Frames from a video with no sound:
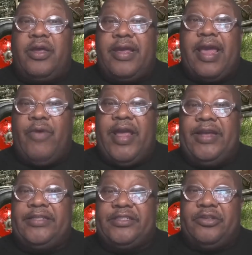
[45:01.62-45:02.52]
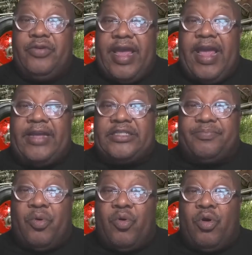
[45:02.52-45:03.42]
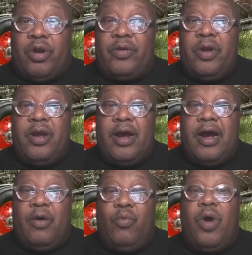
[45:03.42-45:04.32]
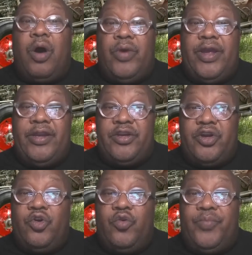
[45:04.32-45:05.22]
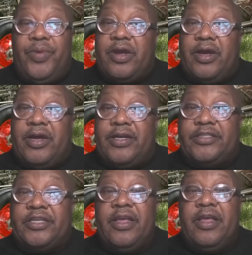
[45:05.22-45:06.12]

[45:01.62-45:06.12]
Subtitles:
at ways to export what we do because